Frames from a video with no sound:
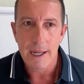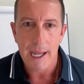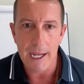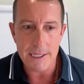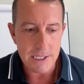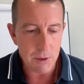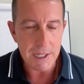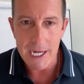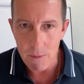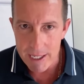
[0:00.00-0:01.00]
And so to
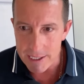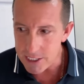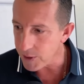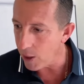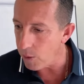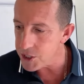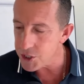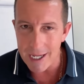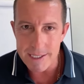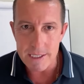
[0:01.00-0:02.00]
get right into it, I want
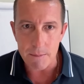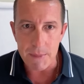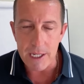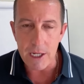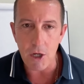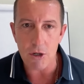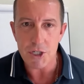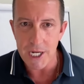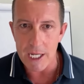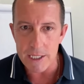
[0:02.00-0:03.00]
you guys to meet your
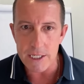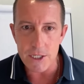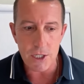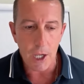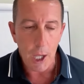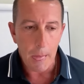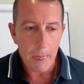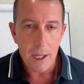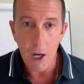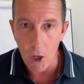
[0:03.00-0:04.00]
challenge
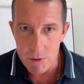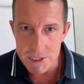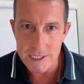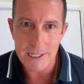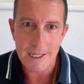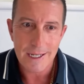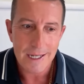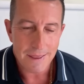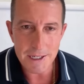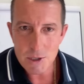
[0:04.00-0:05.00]
host
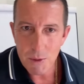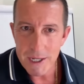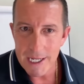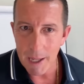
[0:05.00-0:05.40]
this week.